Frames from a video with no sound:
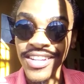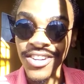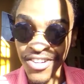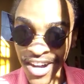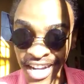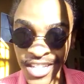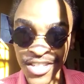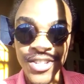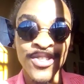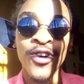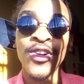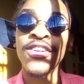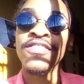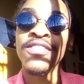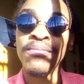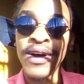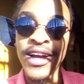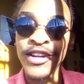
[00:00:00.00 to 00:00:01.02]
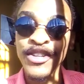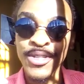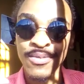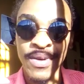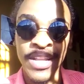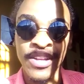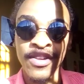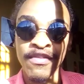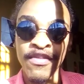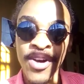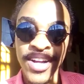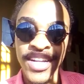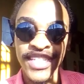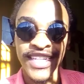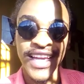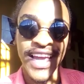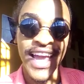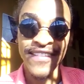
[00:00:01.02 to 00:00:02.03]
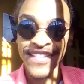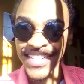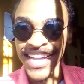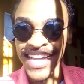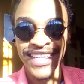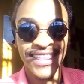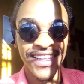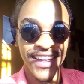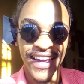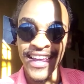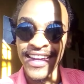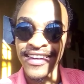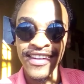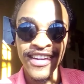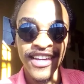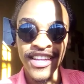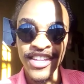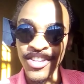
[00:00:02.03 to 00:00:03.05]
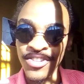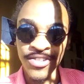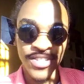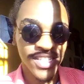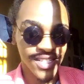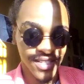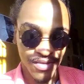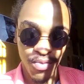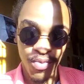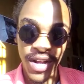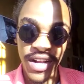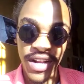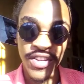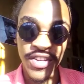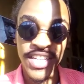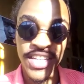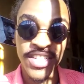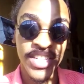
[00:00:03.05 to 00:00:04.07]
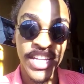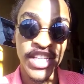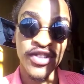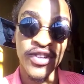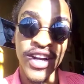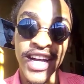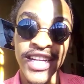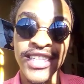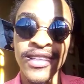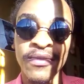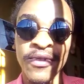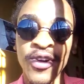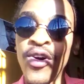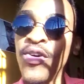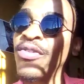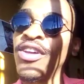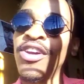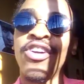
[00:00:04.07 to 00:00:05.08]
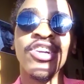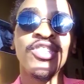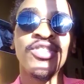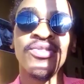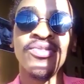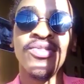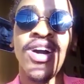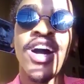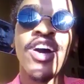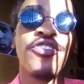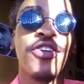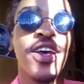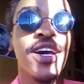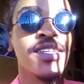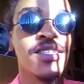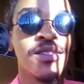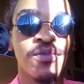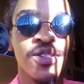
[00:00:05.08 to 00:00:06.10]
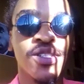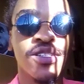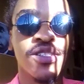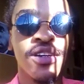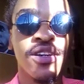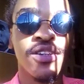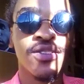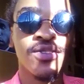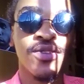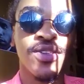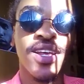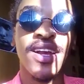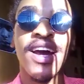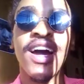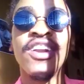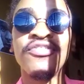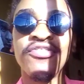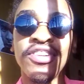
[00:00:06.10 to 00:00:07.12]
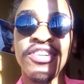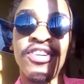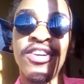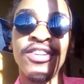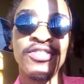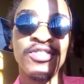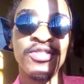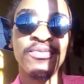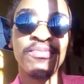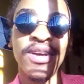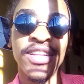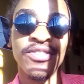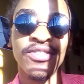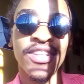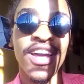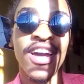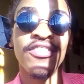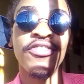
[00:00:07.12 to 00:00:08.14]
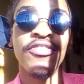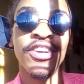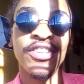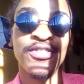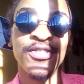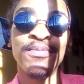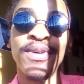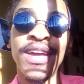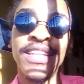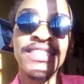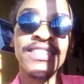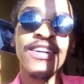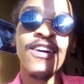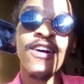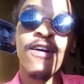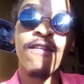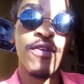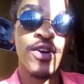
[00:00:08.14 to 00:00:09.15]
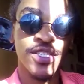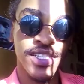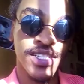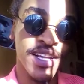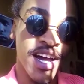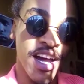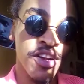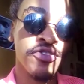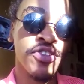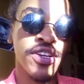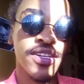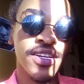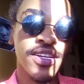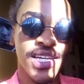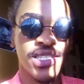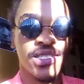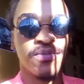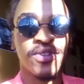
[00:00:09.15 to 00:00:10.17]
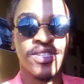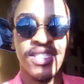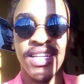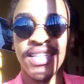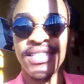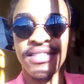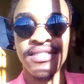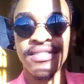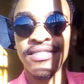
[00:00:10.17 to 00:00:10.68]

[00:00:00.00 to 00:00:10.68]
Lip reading: right? Because all of the money you spend on marketing, advertising, and just whatever you did to get your customer only got you 100 customers. So that $100 you spent, or the 100 rands you spent, versus 100 customers that's